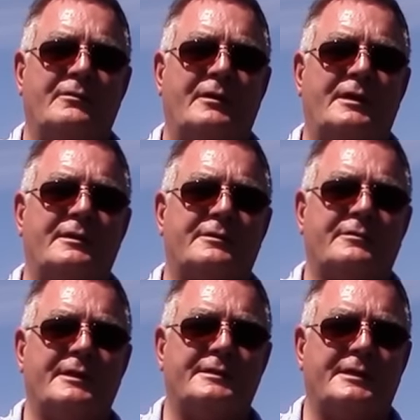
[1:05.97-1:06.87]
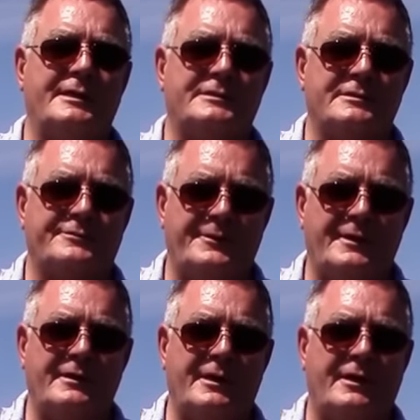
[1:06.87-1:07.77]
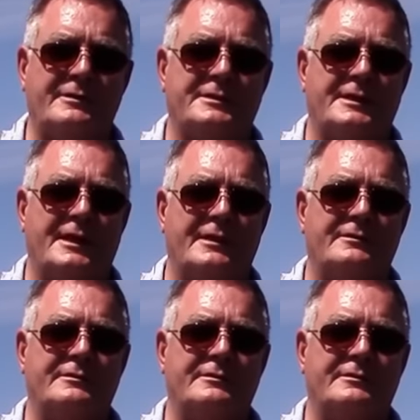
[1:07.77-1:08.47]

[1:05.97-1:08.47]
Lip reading: Well, accreditation is fairly hard to get.